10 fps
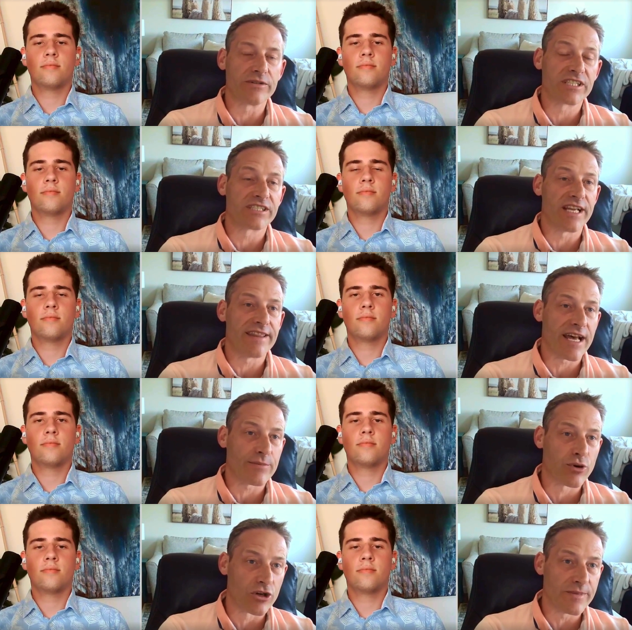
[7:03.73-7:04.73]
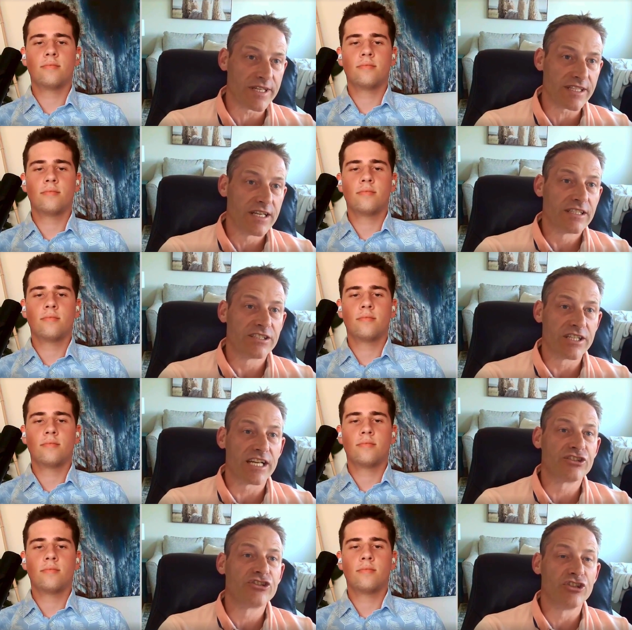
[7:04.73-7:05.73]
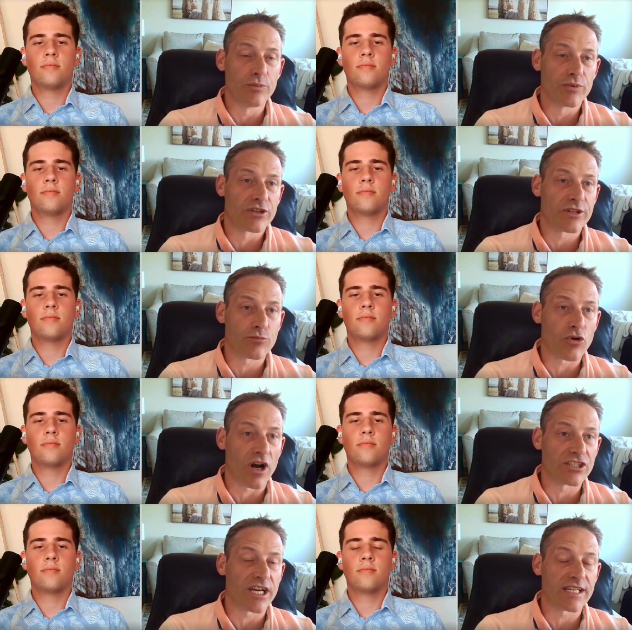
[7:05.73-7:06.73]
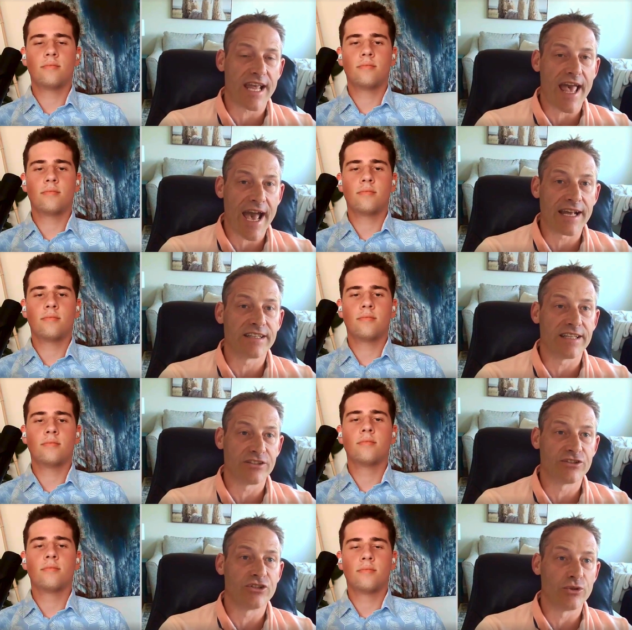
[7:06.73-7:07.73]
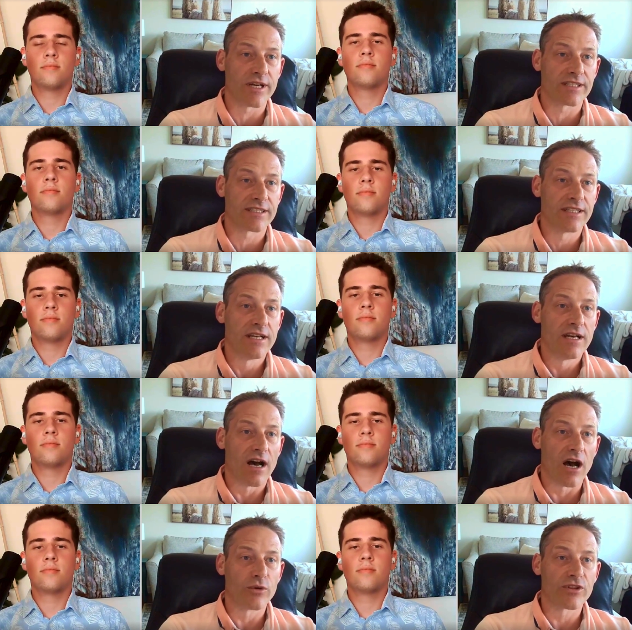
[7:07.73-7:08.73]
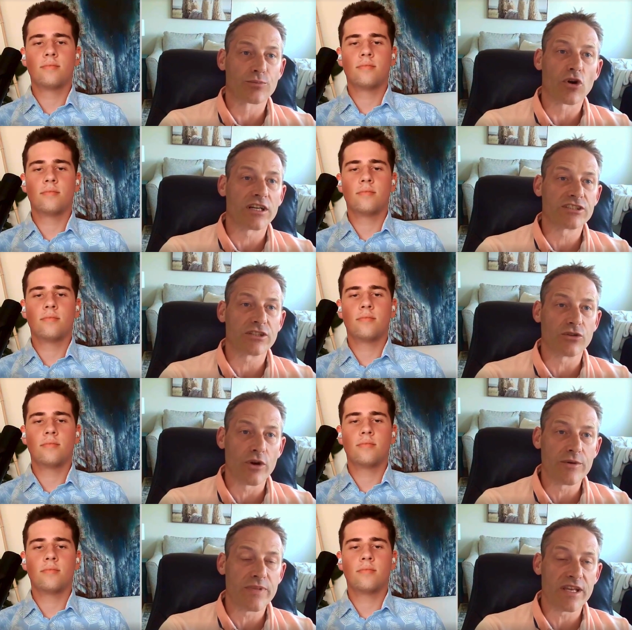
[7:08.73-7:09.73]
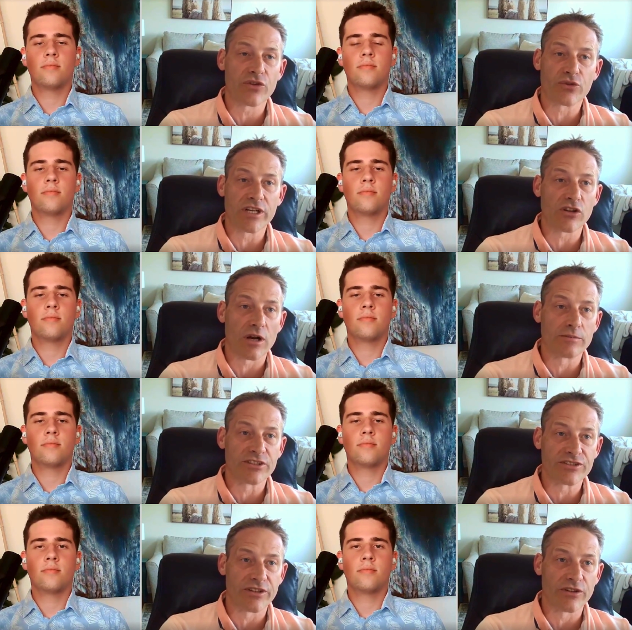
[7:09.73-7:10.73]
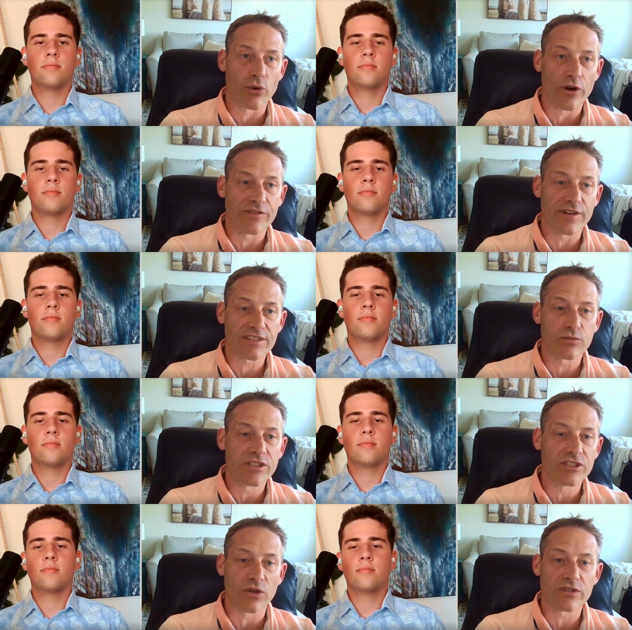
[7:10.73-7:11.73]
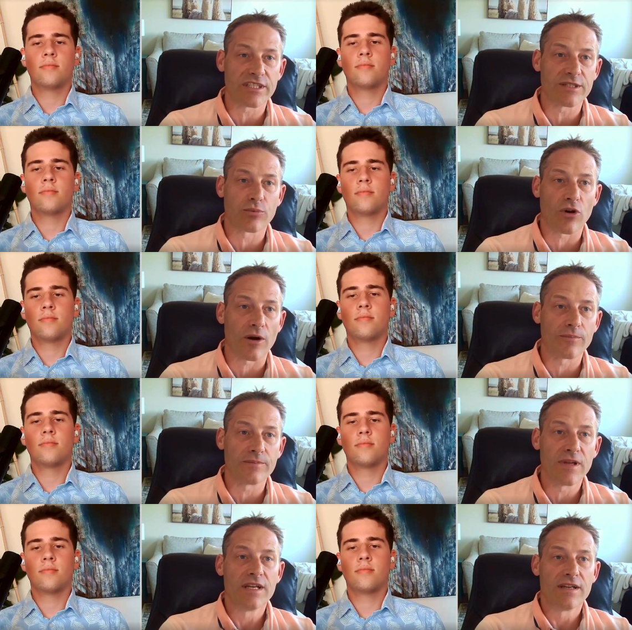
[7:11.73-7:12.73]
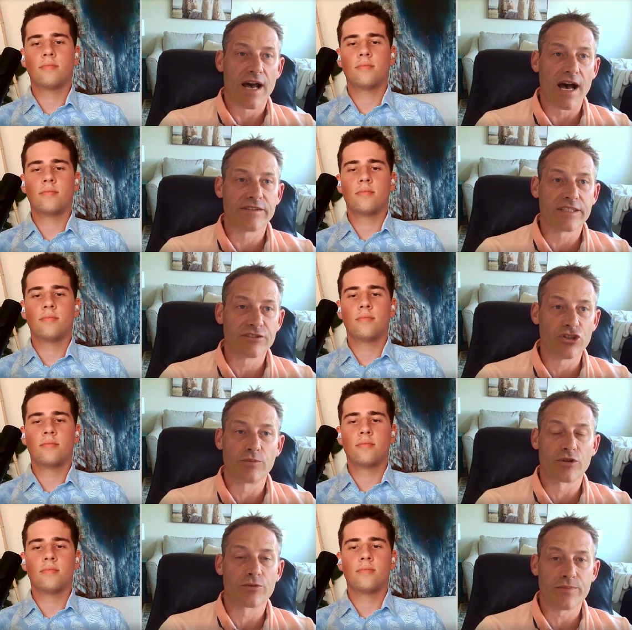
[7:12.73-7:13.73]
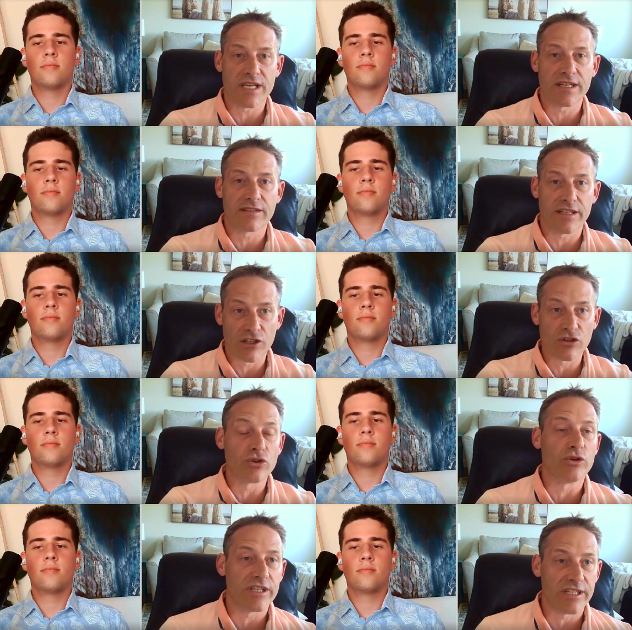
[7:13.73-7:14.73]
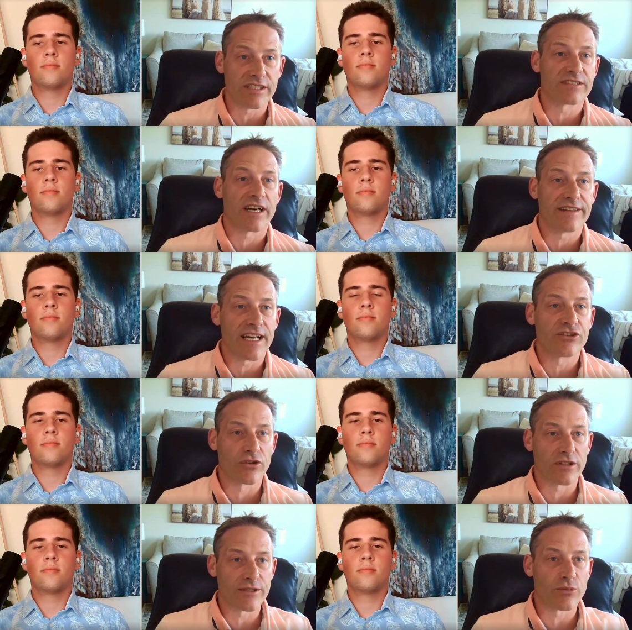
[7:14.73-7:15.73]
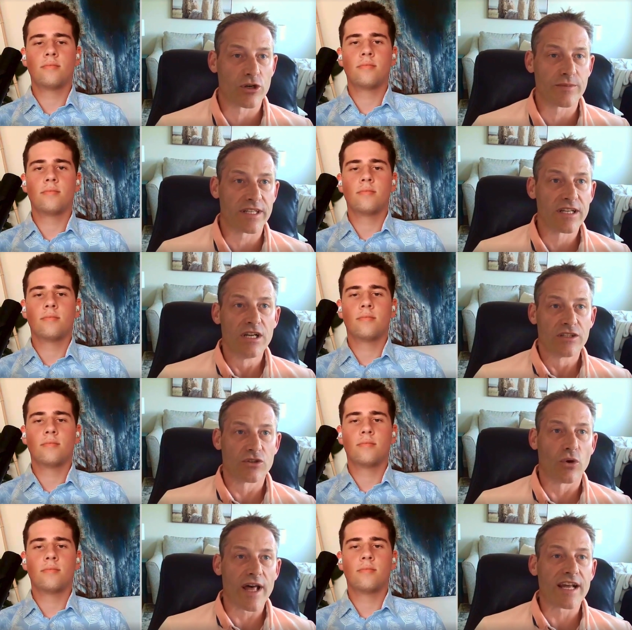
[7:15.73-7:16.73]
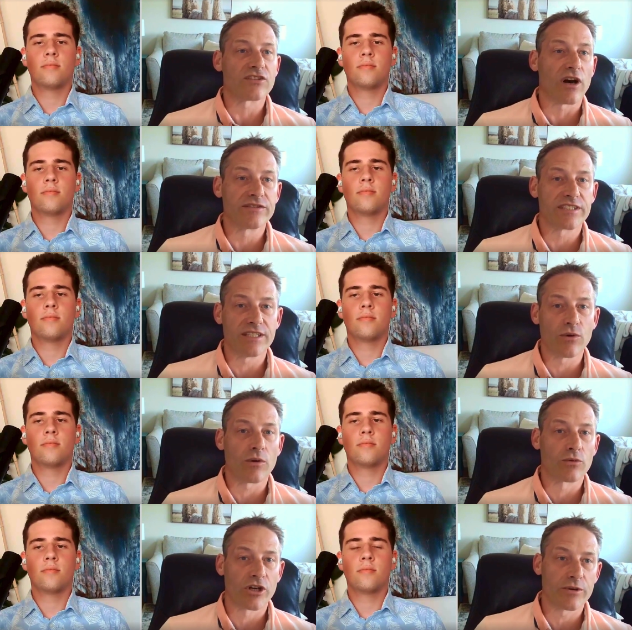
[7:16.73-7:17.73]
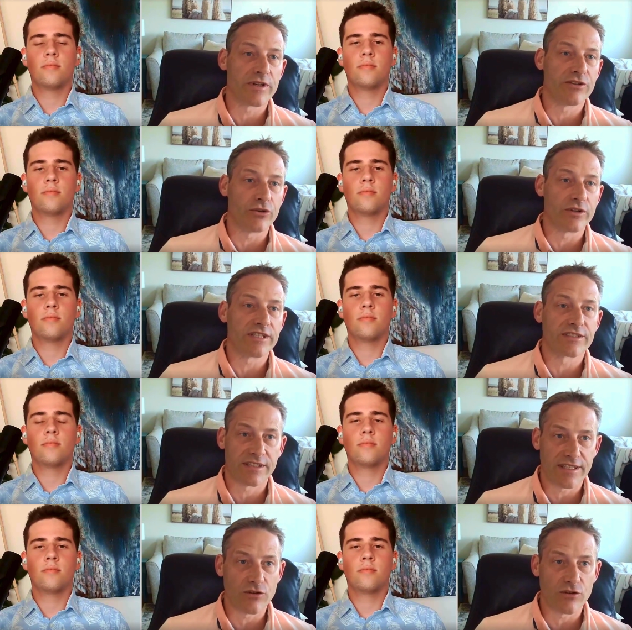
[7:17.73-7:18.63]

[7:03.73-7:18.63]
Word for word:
Speaker 1: to extend that permit to get Jupiter project added into it. With the project only being 3 kilometers to the north of us, we don't see a problem having Jupiter being included inside that drilling permit. So that's obviously what we're going to be doing, is